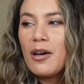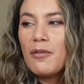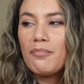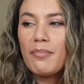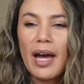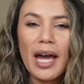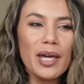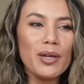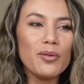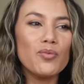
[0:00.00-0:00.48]

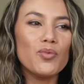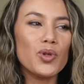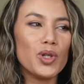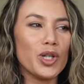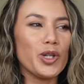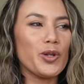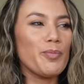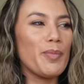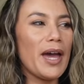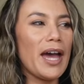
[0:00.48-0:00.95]
my
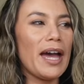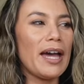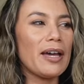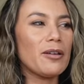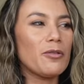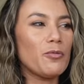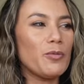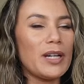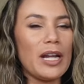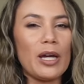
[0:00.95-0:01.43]
work
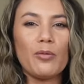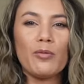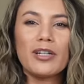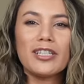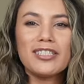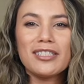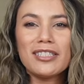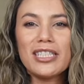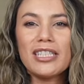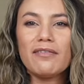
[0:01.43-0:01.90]
bag when I
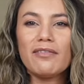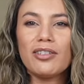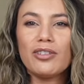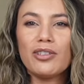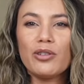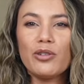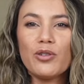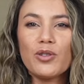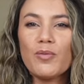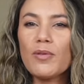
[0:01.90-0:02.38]
worked in TV
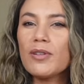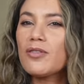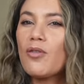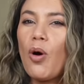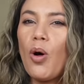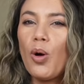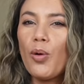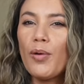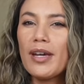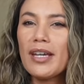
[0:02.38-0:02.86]
news was
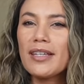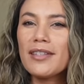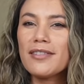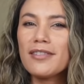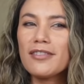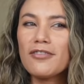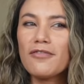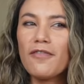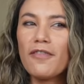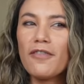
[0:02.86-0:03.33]

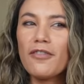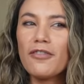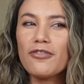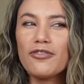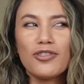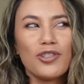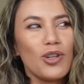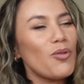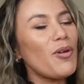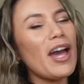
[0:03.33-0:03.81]
always
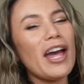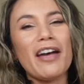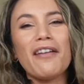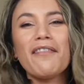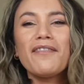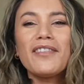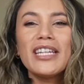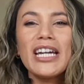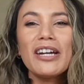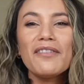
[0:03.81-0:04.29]
so
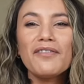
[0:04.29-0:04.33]
heavy.